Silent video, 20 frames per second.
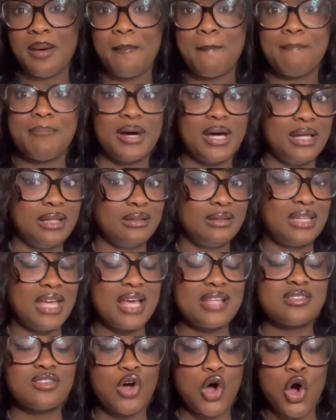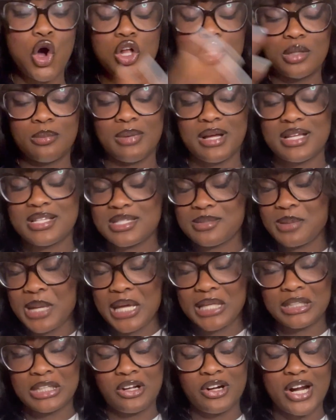But that's all about
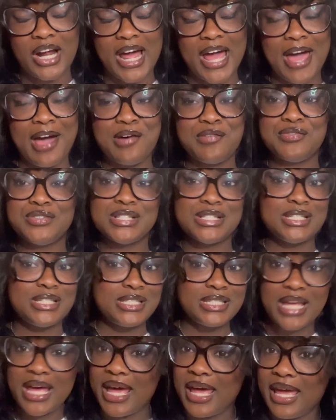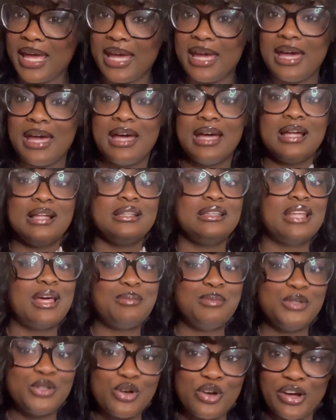SmackDown I have to say. Let
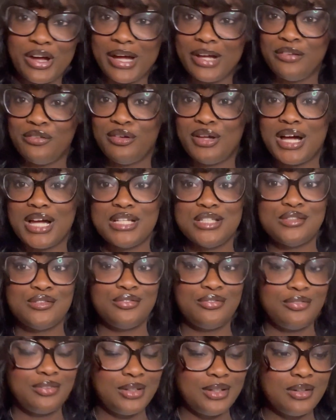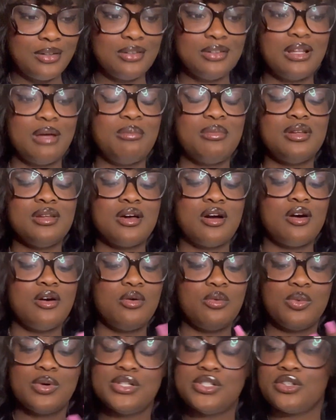me know how you guys feel. Let me
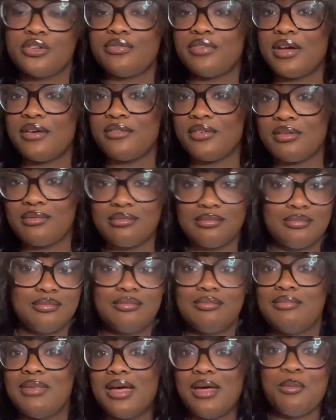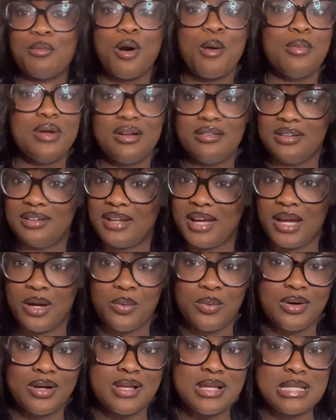know what your favorite moment of the night
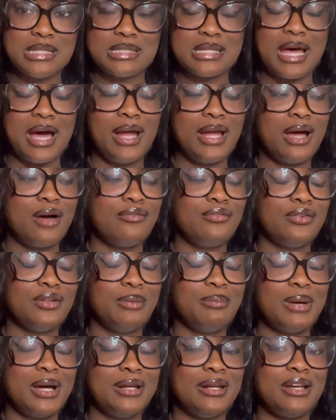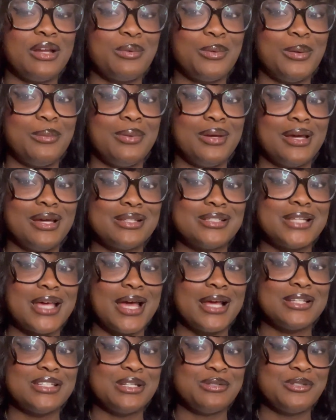was. How y'all feel about Naomi being a
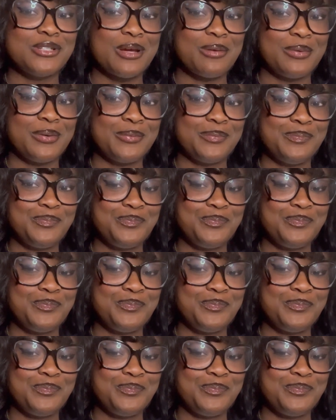tag team champion.